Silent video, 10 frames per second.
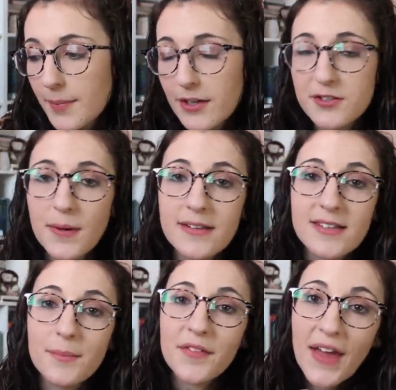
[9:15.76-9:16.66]
Peter
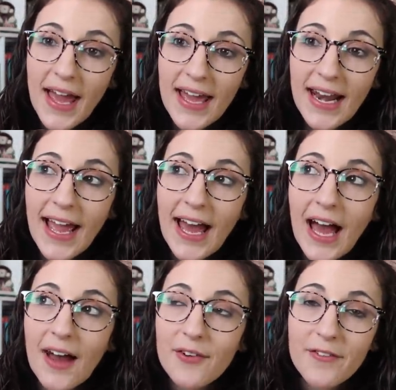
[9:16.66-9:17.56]
Swanson. But then I
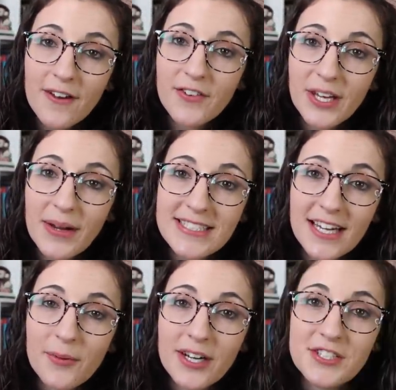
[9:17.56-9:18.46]
have a fun video
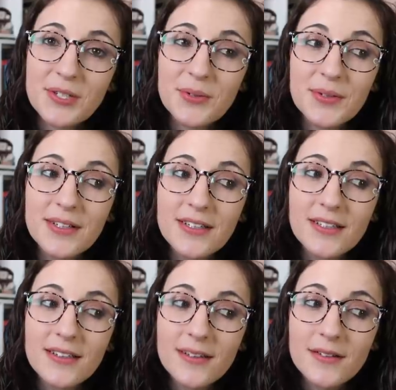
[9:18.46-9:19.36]
idea I want to do
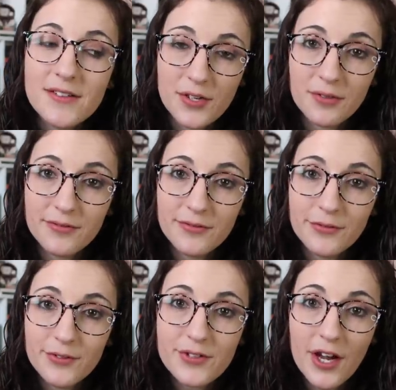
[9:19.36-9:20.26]
soon.
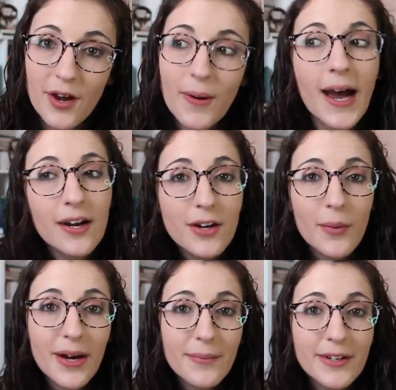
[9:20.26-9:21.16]
So I don't
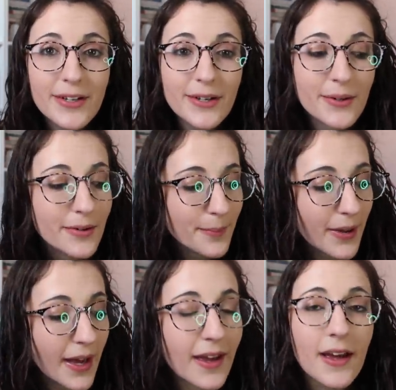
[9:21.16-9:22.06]
know what I'm gonna do,
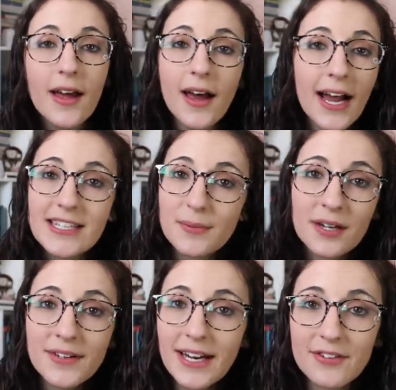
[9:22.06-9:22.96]
but I just
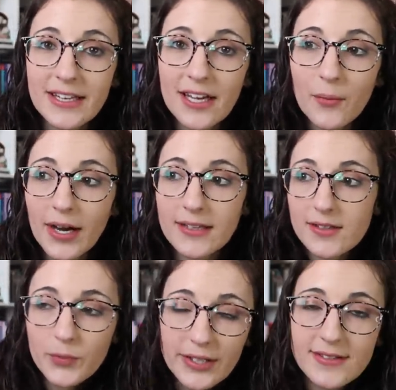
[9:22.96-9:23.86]
wanna read everything at
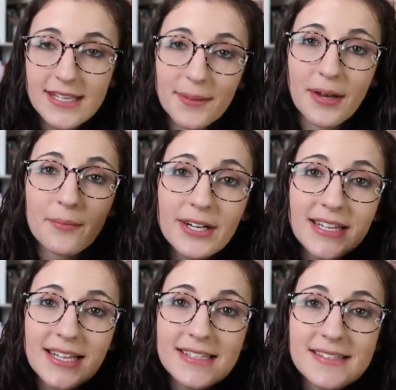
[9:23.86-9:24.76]
once. We'll see, but I'm
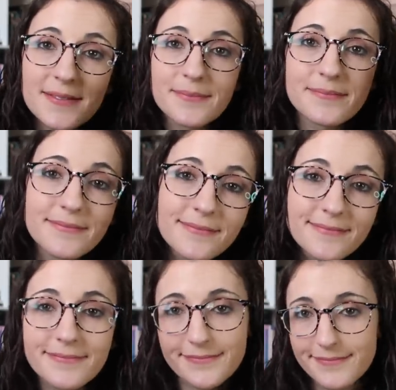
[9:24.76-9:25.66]
reading this
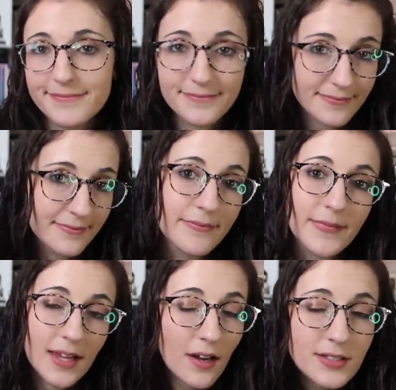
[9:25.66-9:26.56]

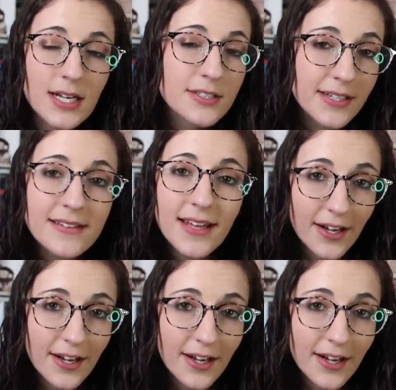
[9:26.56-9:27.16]
and I'll talk to you guys